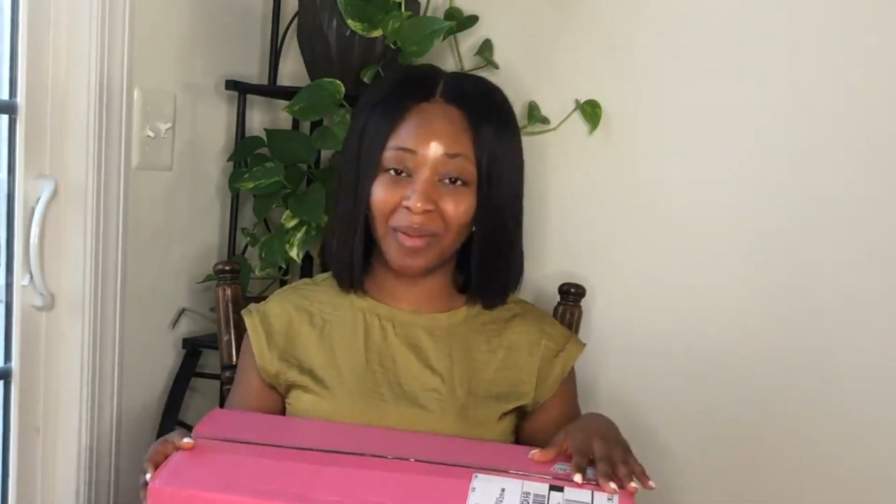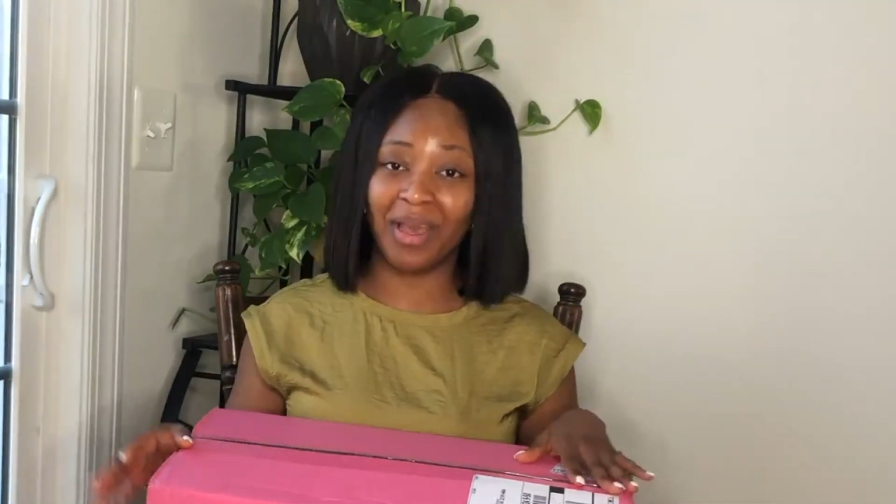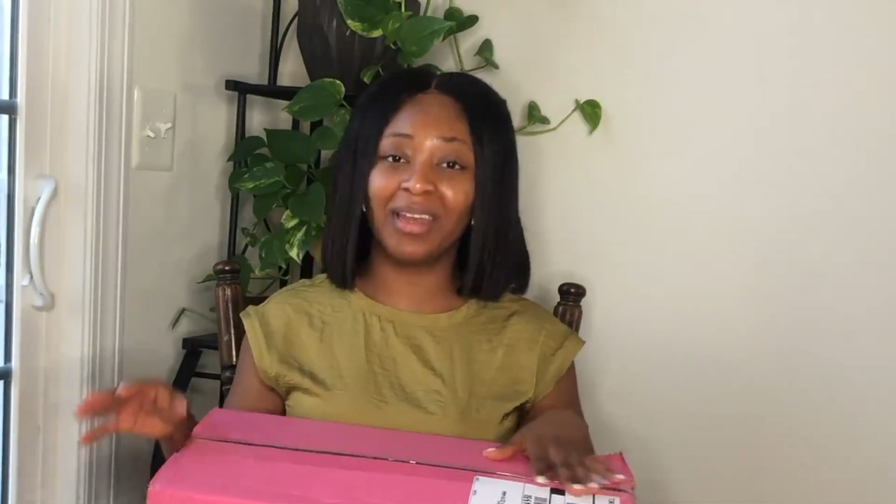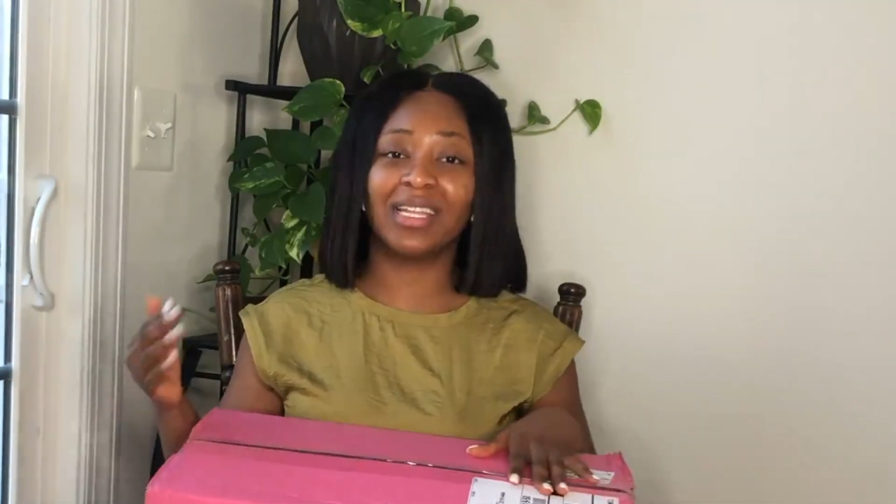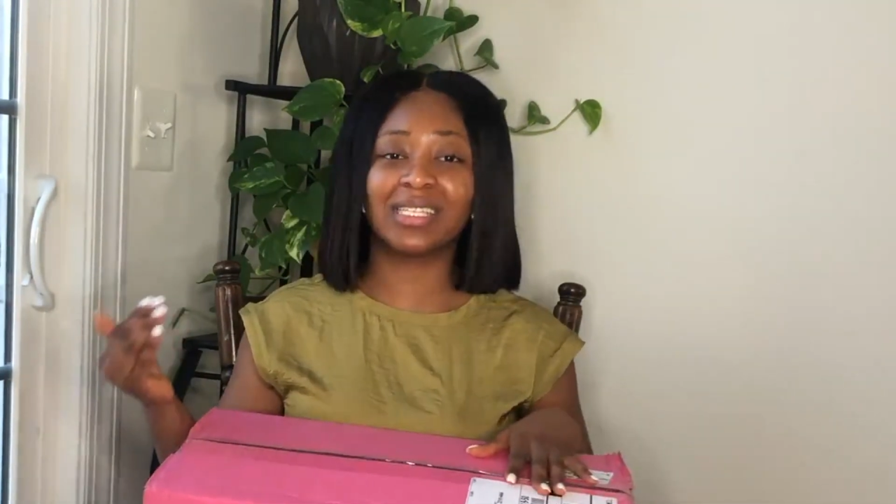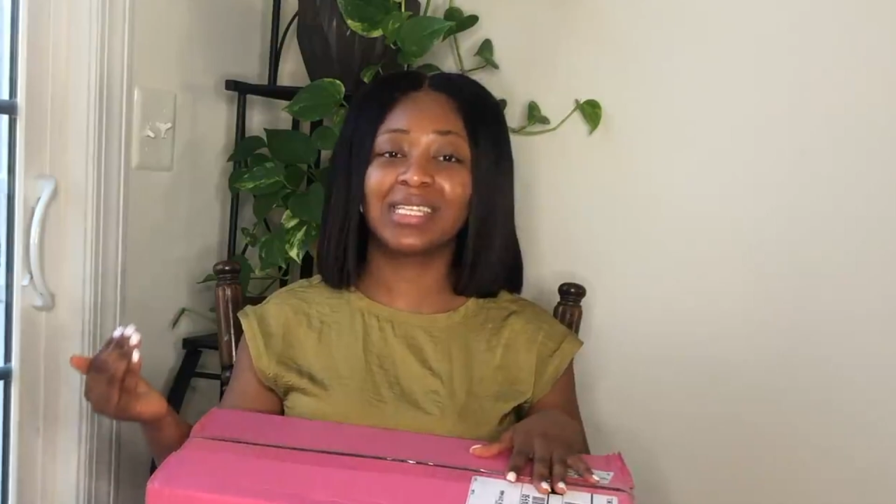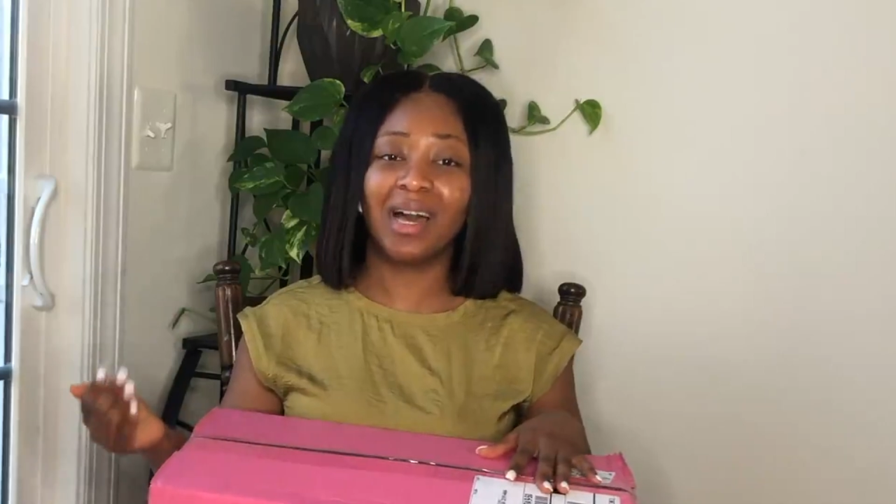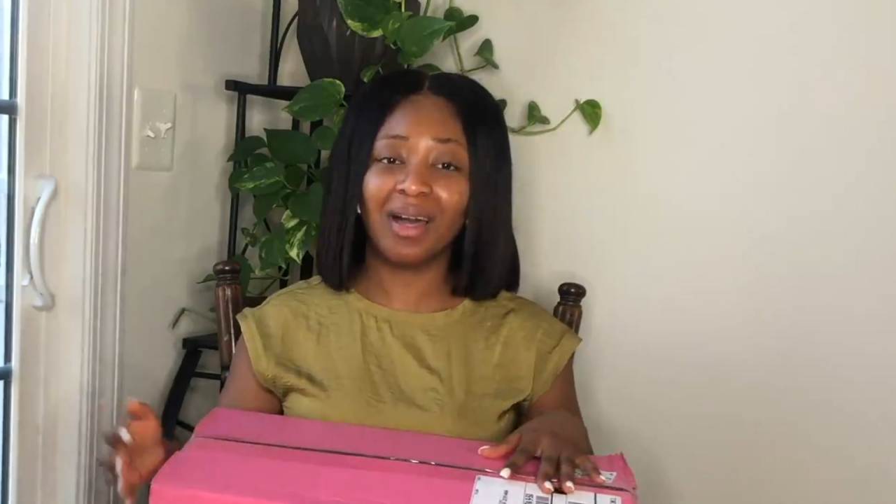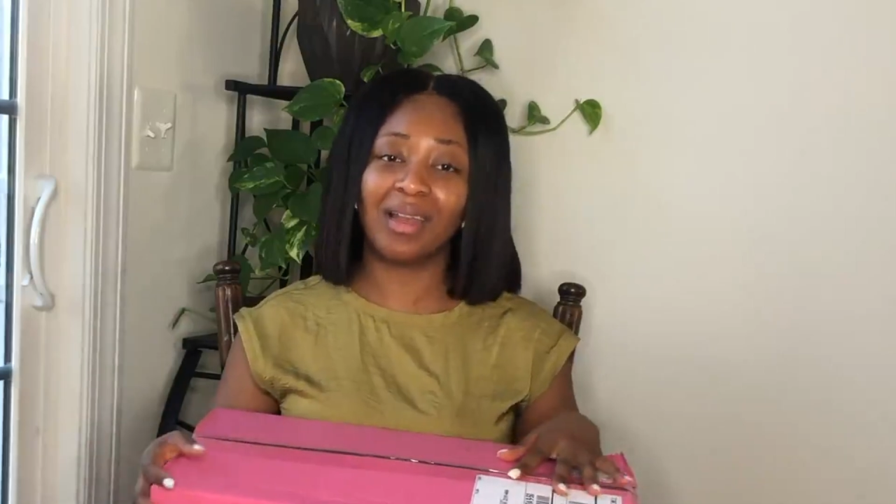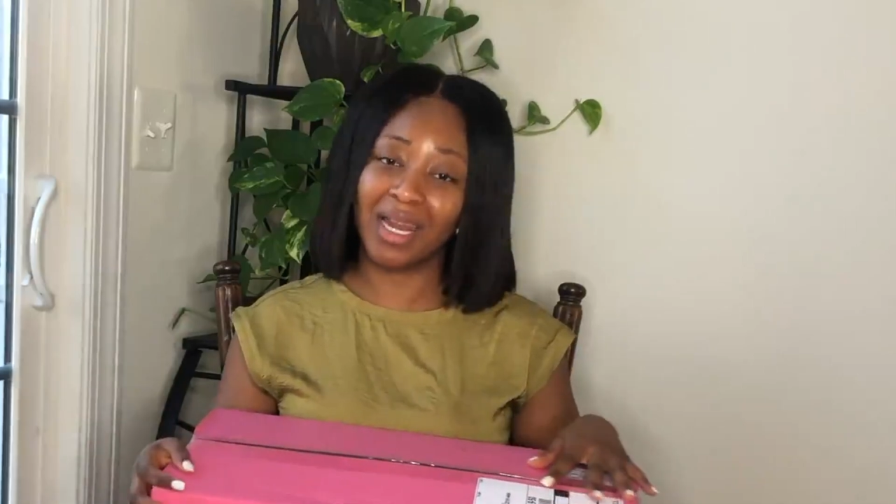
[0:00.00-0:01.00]
And this is
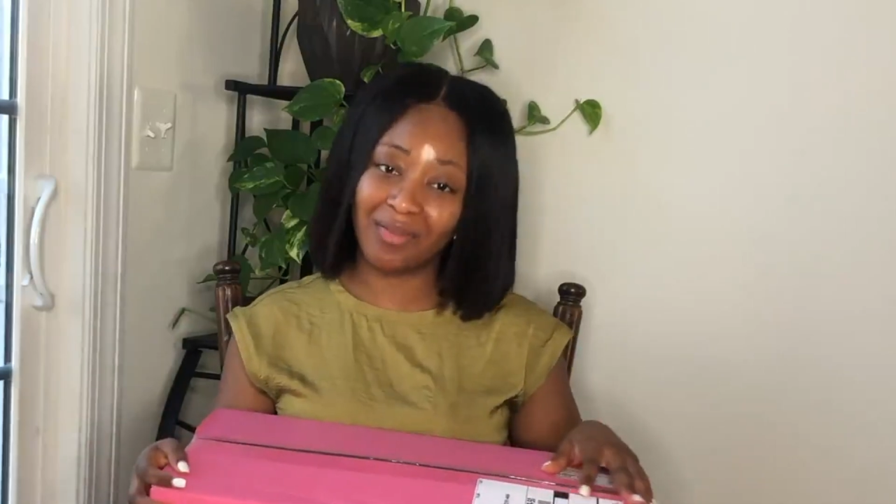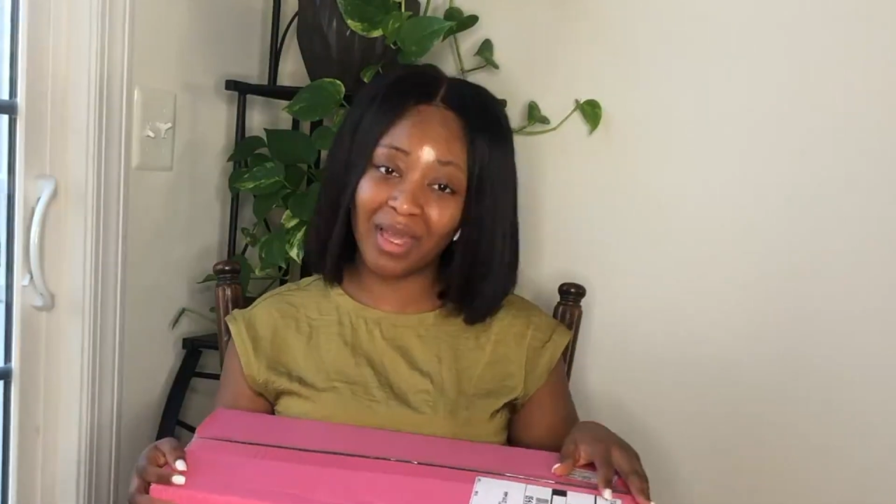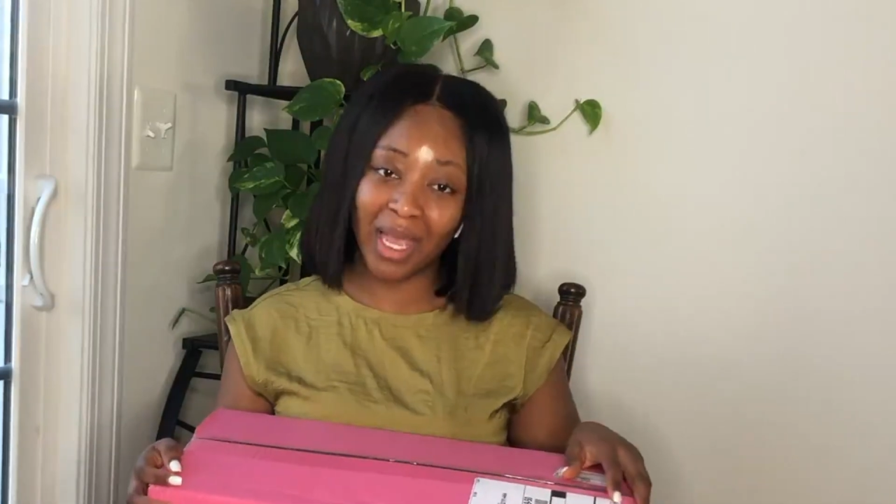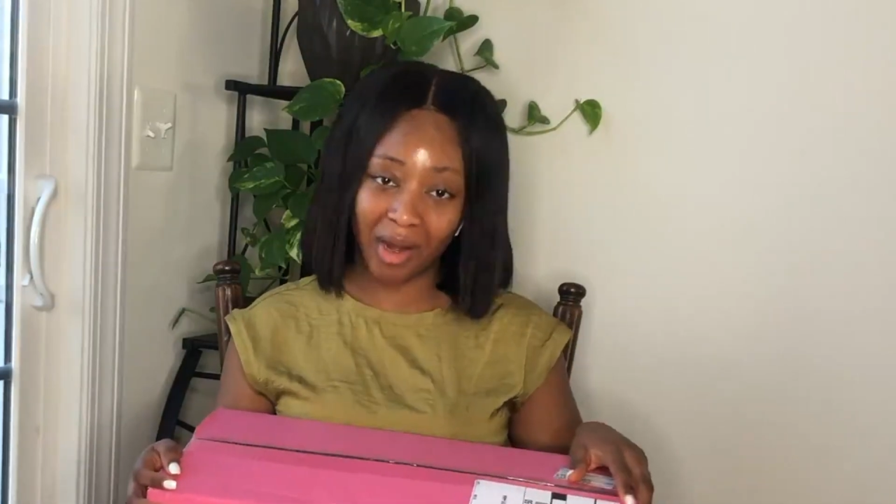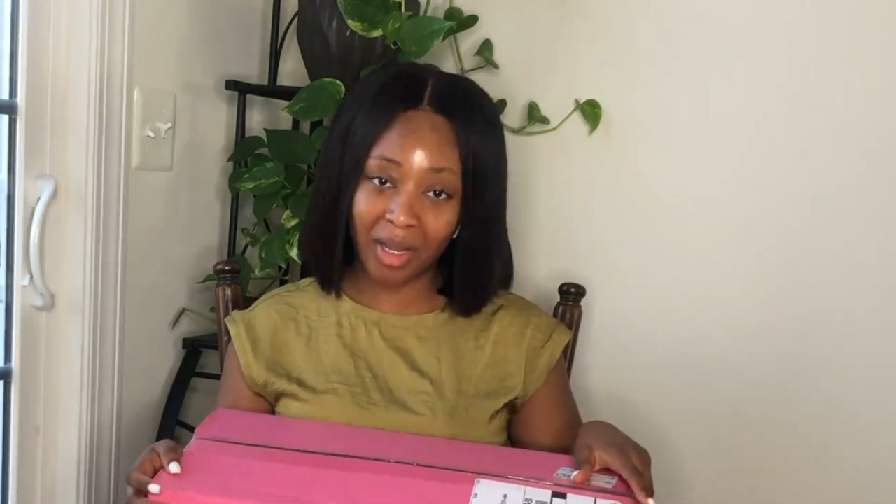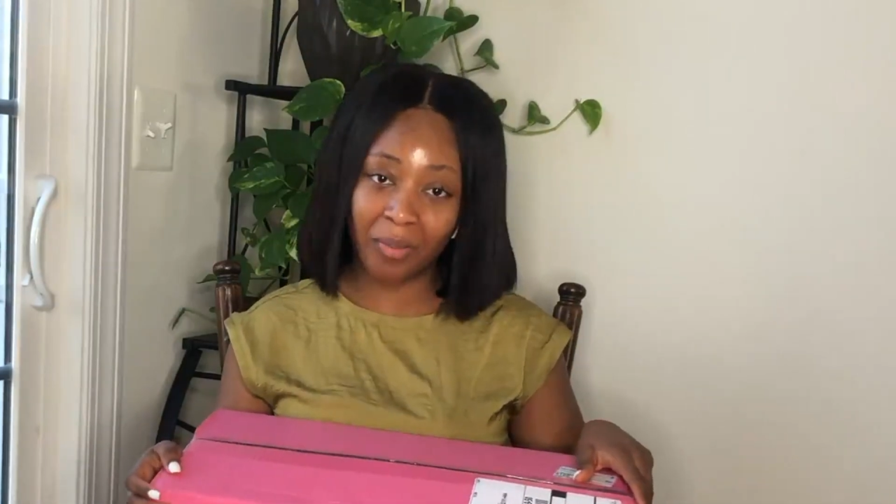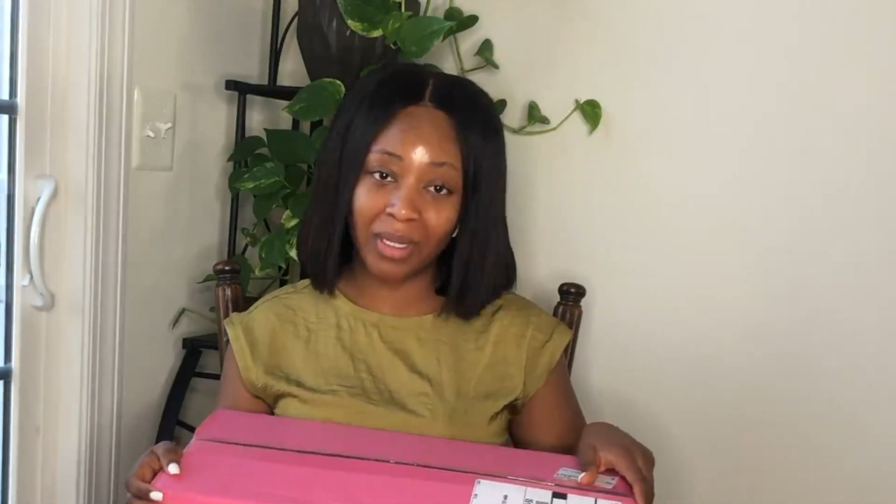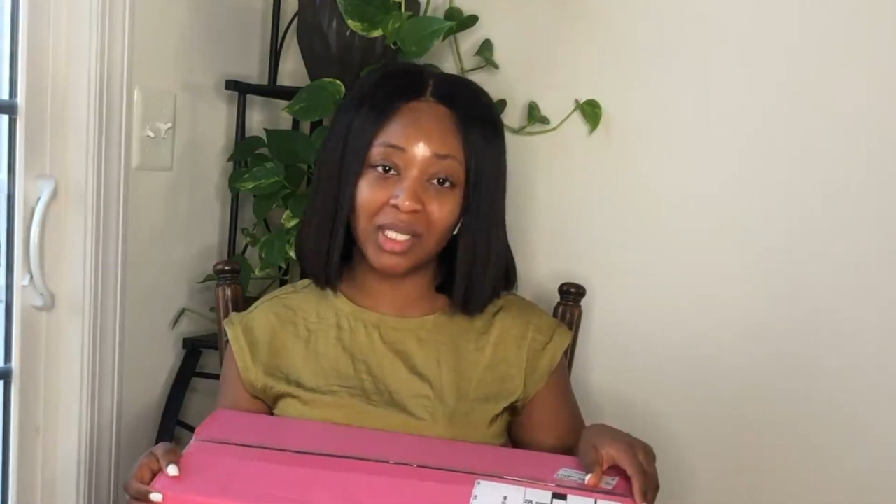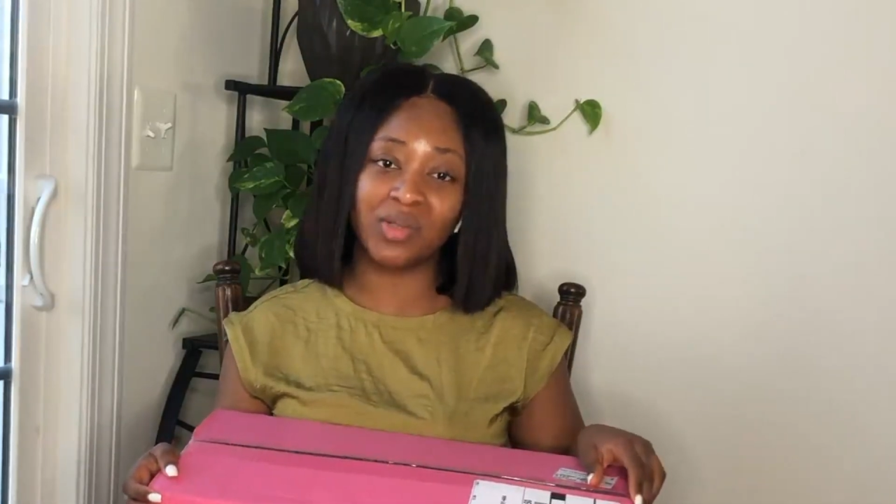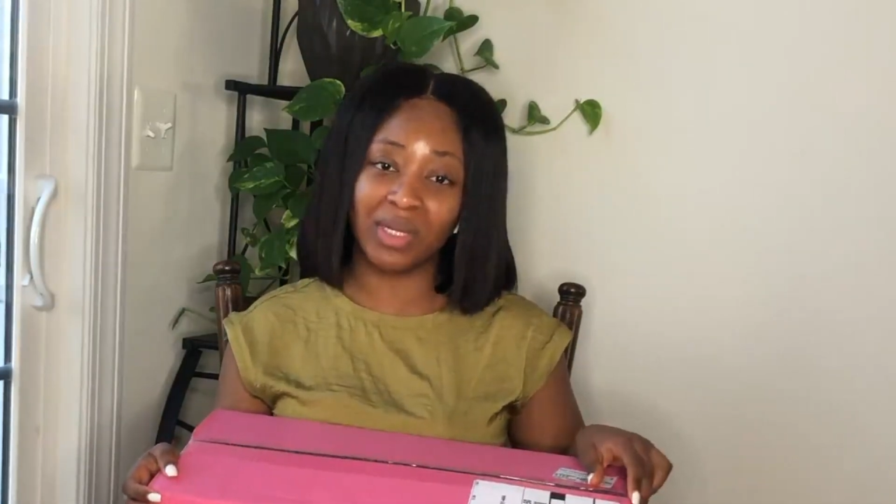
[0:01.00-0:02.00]
how a lot of the hair companies